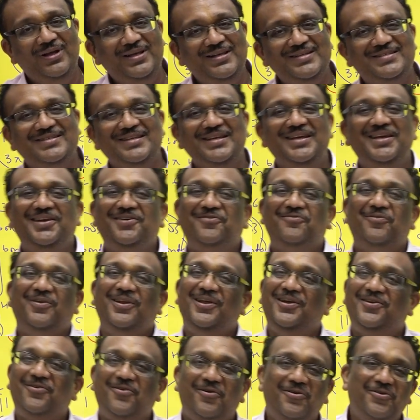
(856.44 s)
is equally
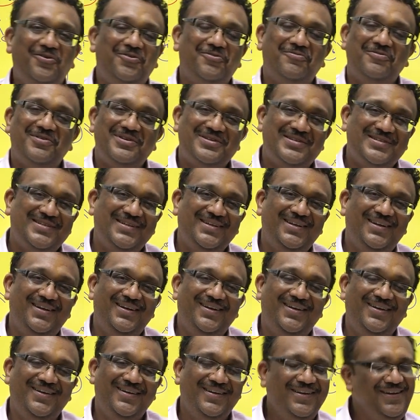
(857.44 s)
controversial.
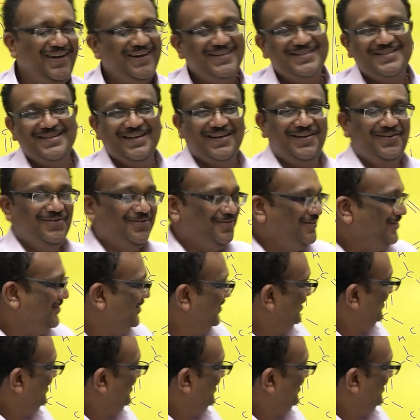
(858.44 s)
Let's take a look.